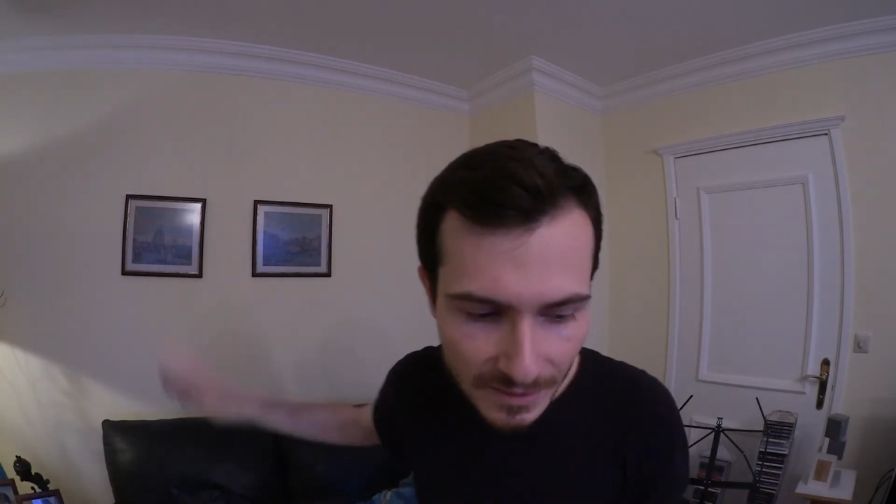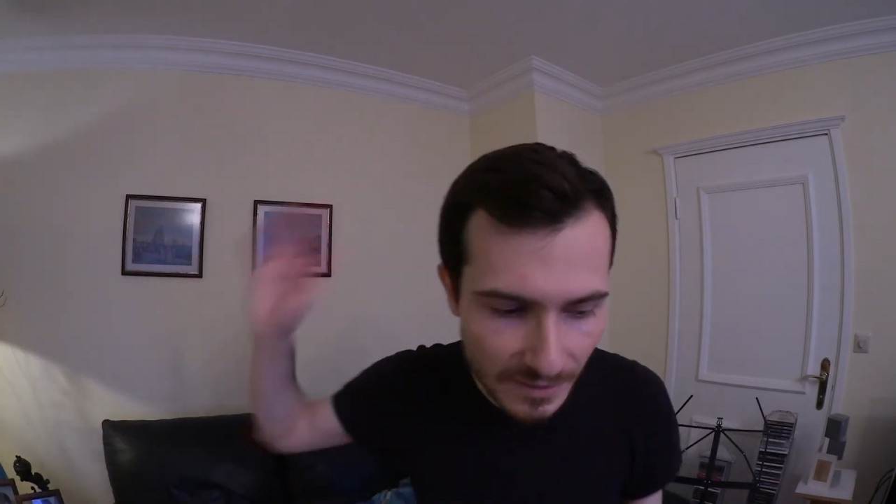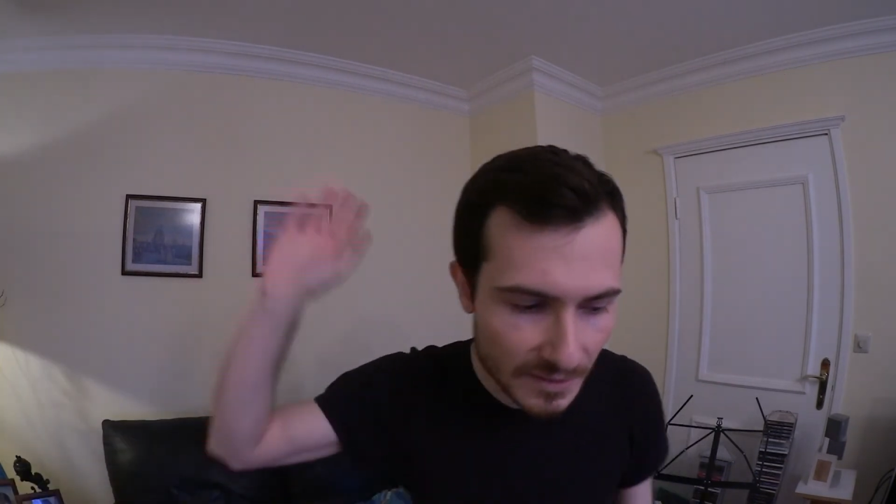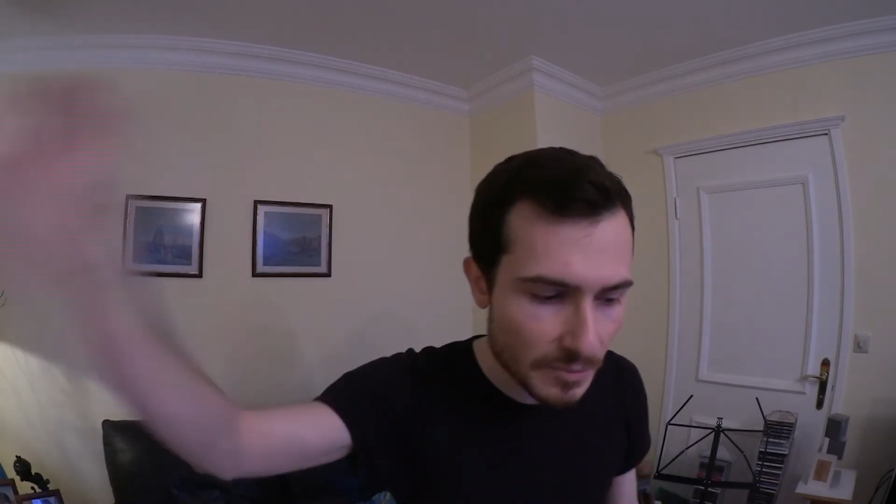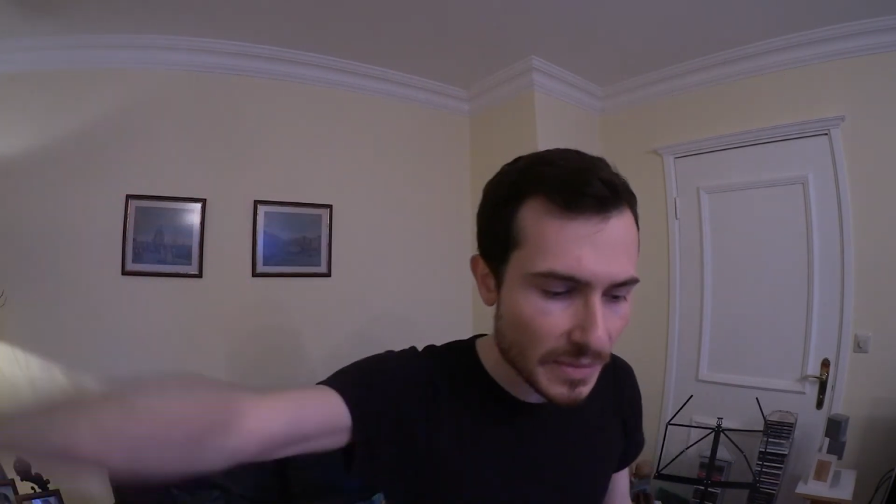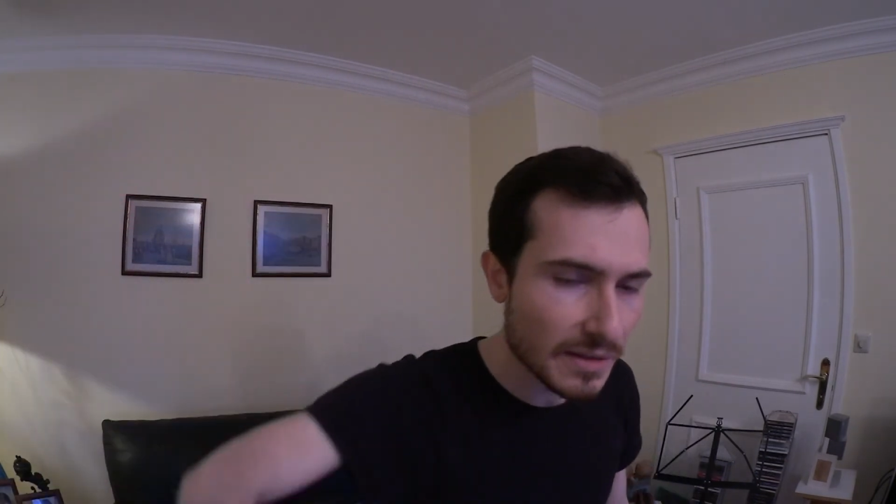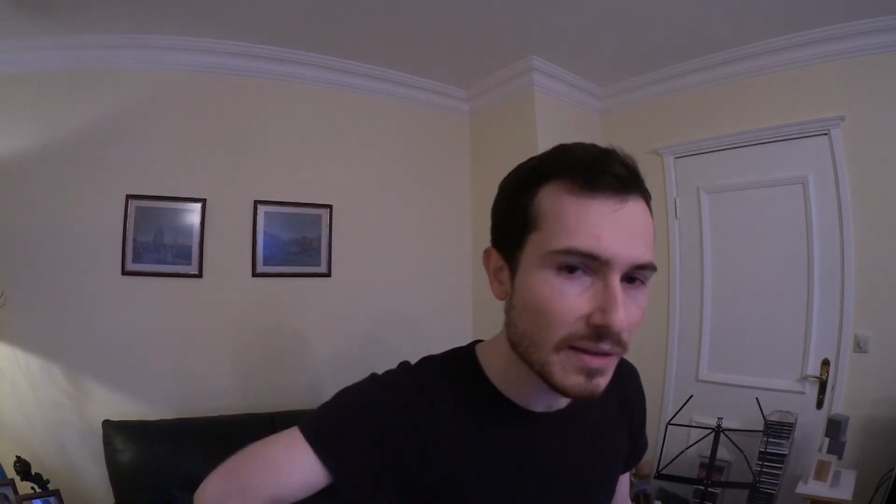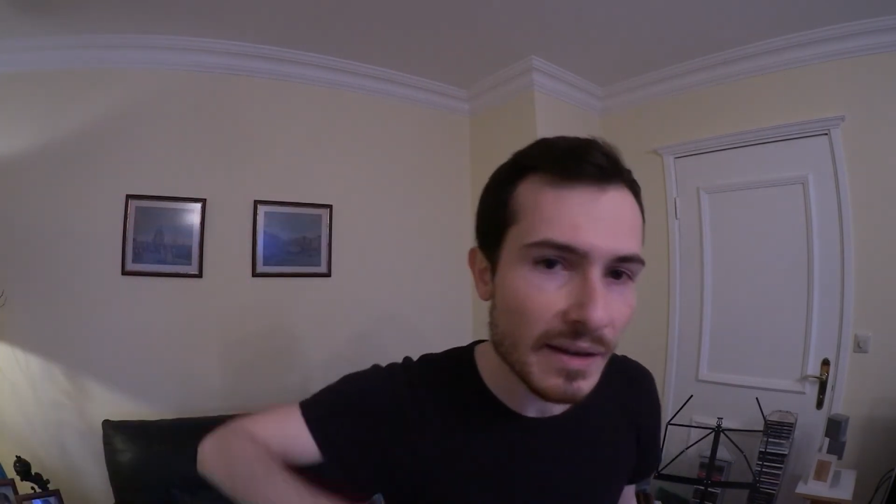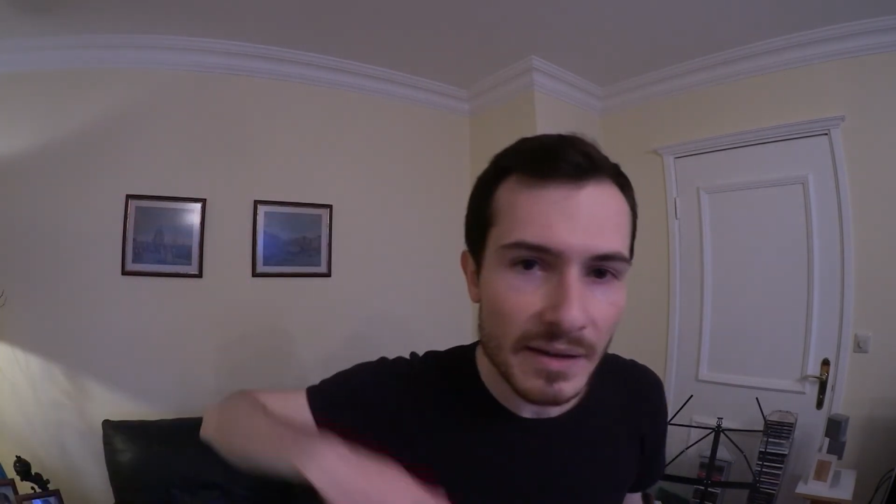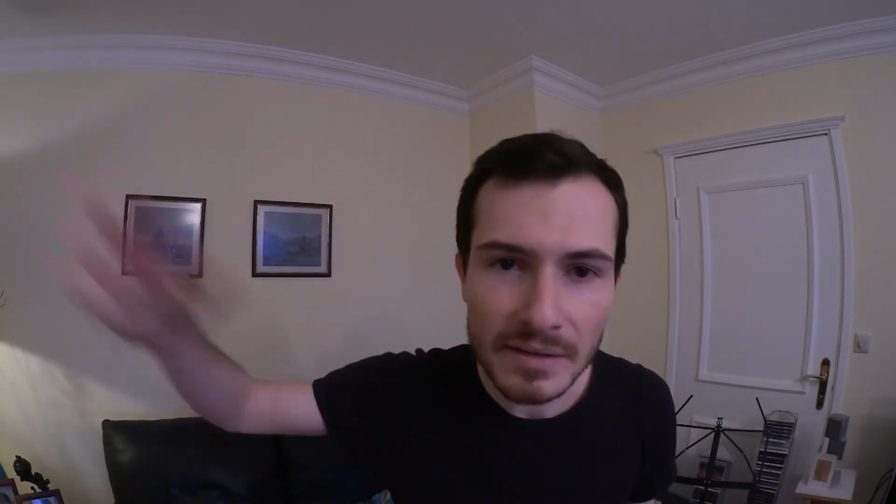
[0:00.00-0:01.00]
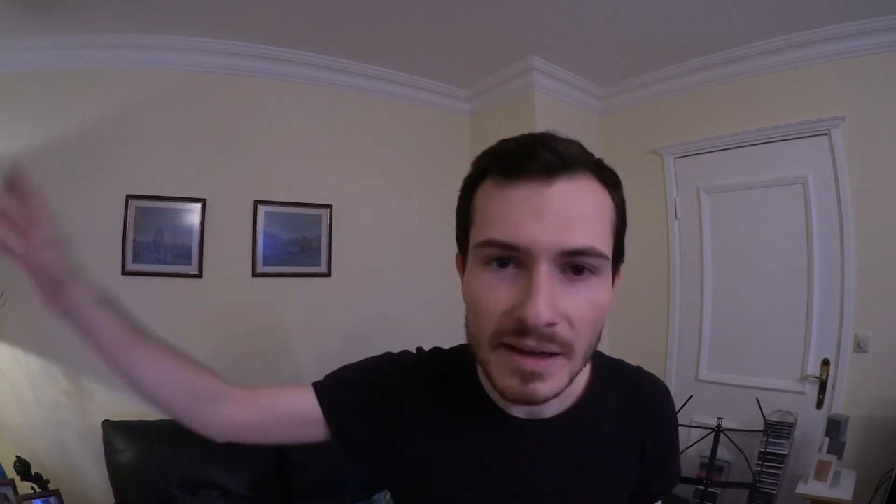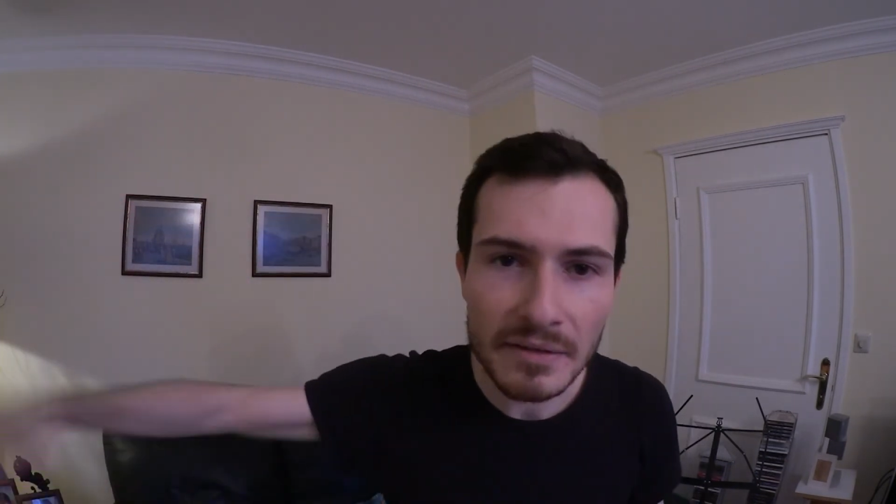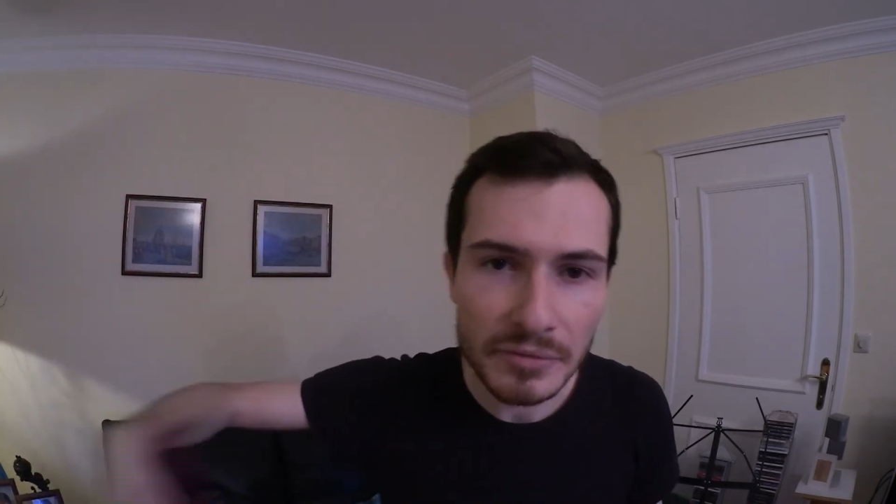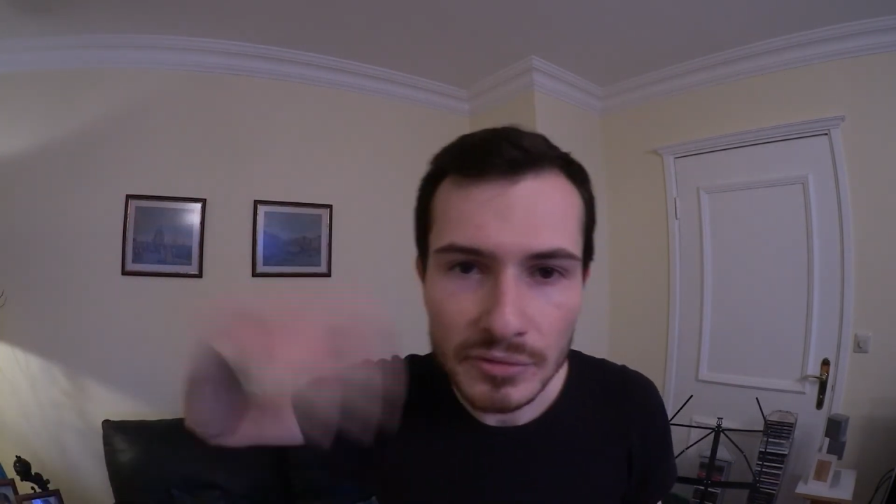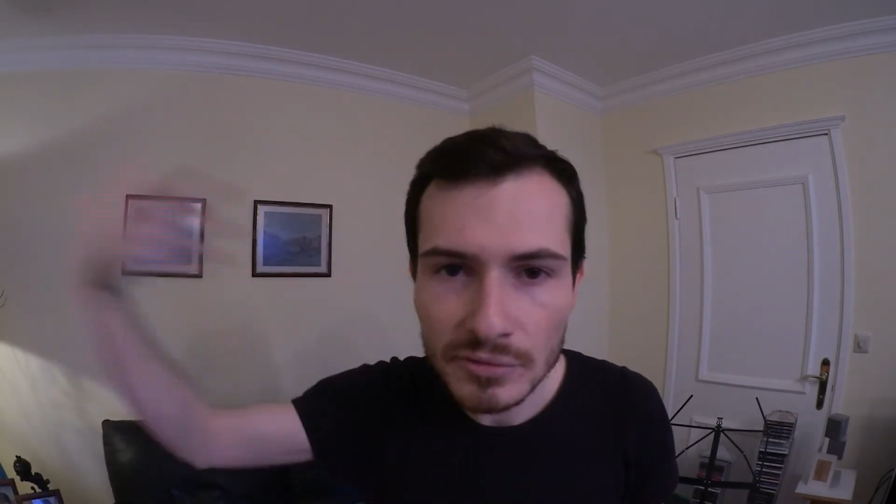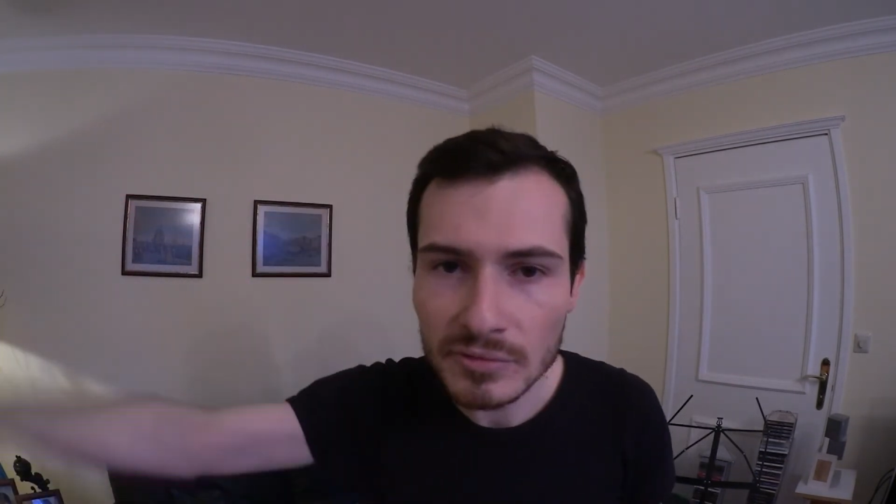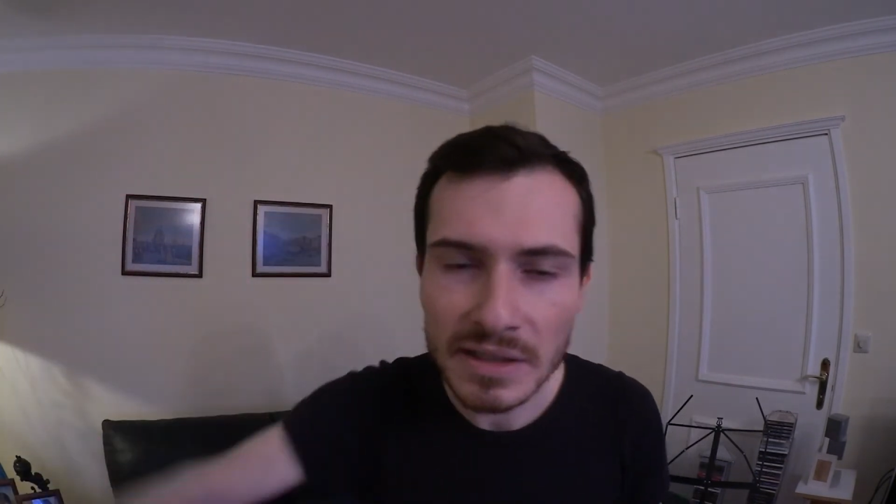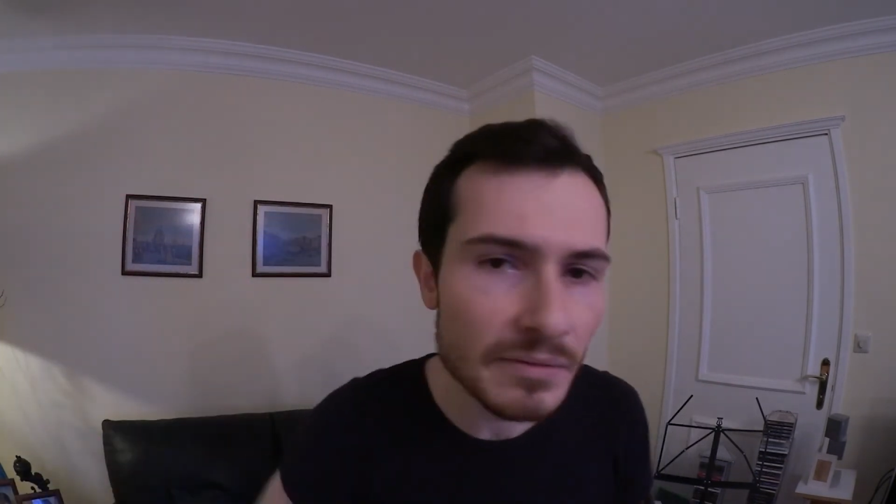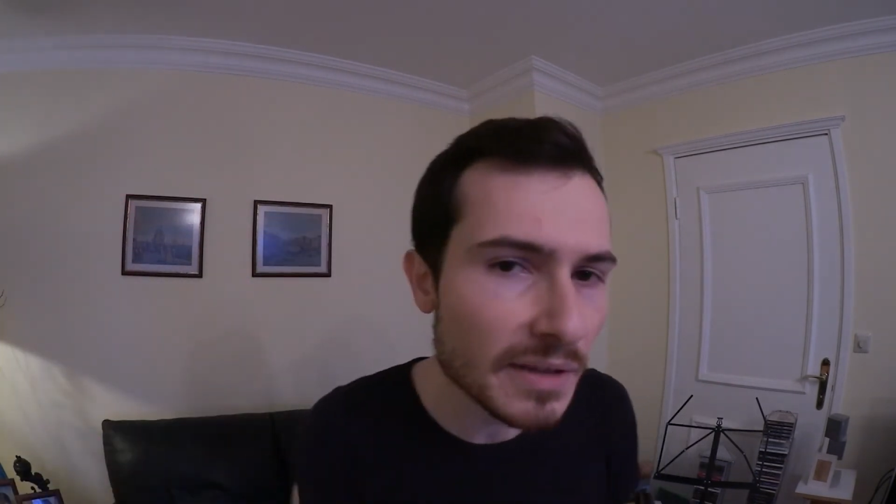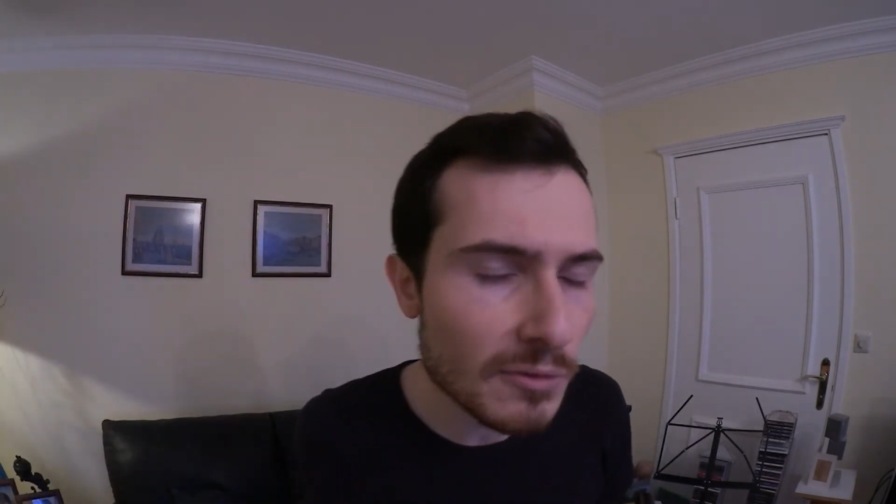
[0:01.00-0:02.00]
in the midday, afternoon,
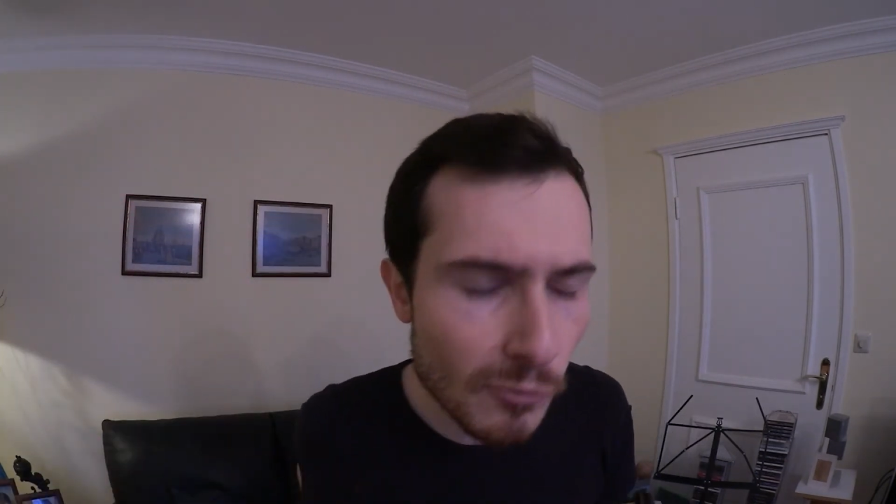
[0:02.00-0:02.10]
evening,